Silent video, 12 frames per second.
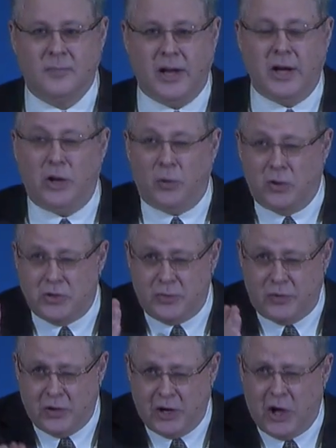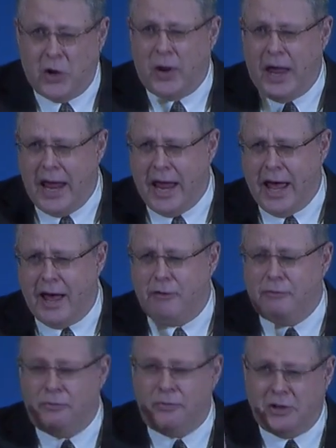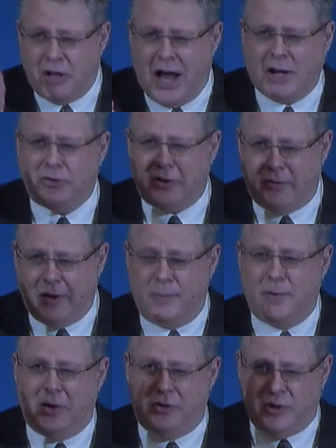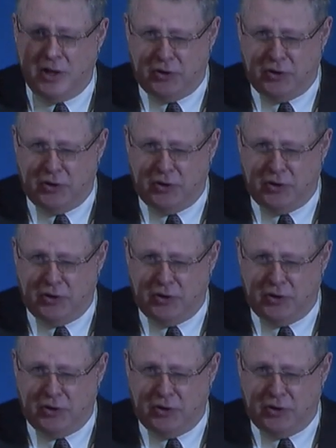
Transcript: In other words, if you don't have the doctrine of imminency